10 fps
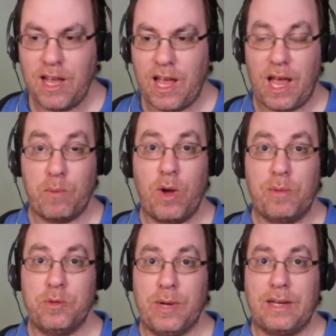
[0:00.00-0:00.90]
and we'll
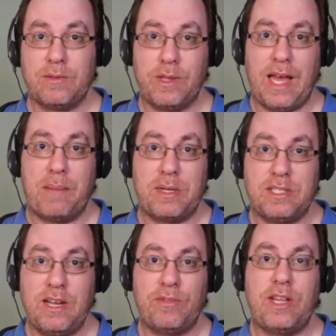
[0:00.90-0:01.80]
help you out with that. But
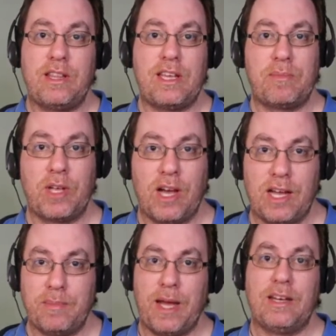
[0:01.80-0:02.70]
definitely think of a guide
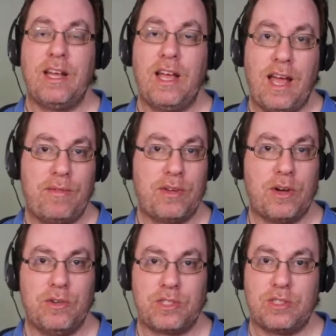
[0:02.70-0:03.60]
about having
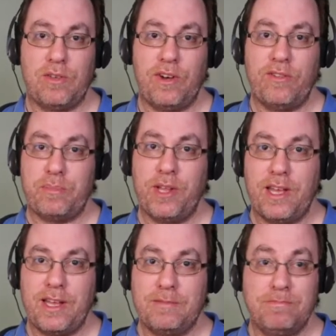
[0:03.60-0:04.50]
goals, because if you don't have a
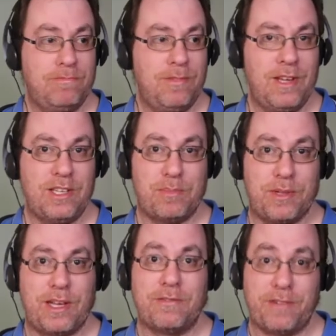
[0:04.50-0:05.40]
plan, you
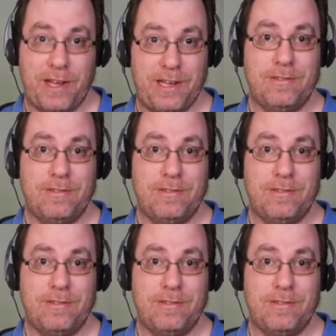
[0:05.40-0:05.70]
plan to fail.